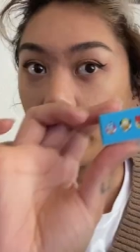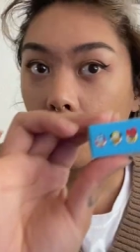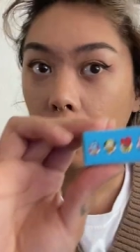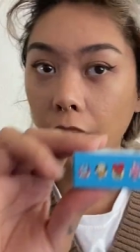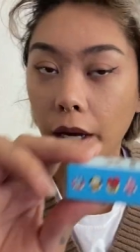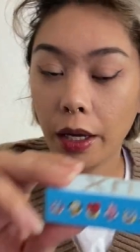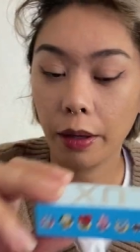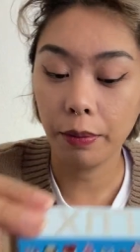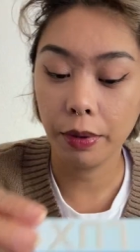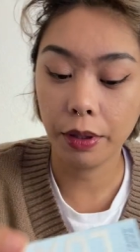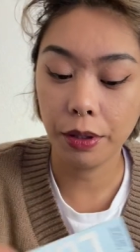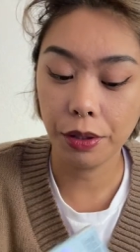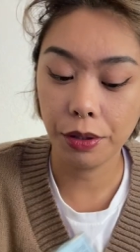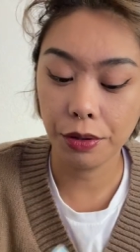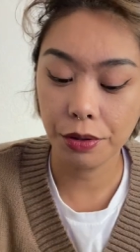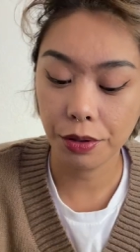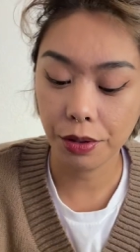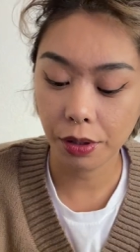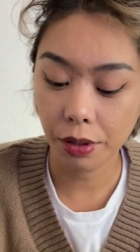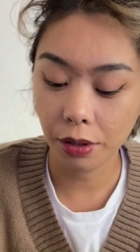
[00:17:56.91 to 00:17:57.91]
I've been
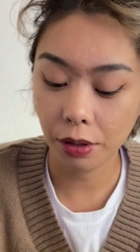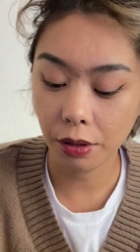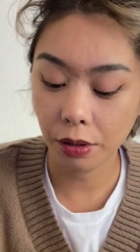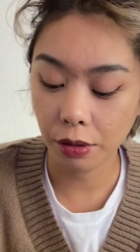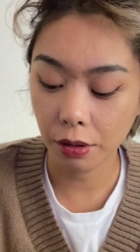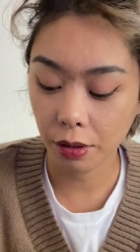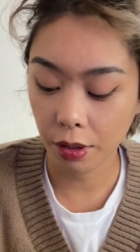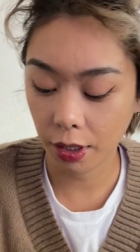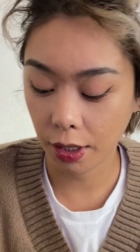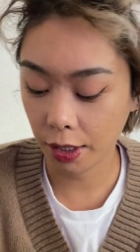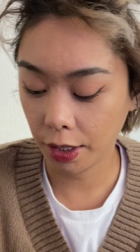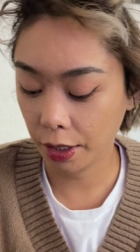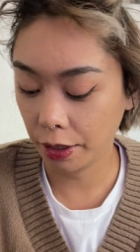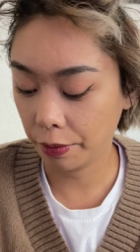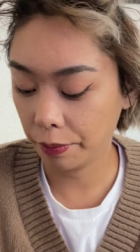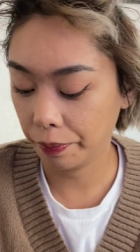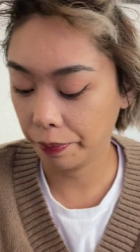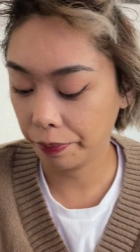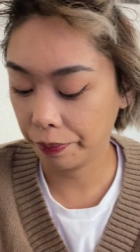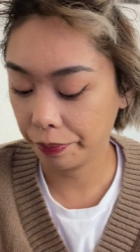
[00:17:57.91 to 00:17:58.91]
using
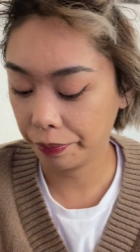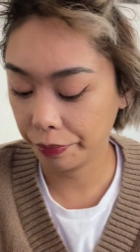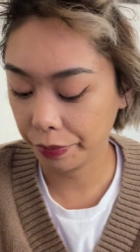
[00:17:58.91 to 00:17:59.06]
um,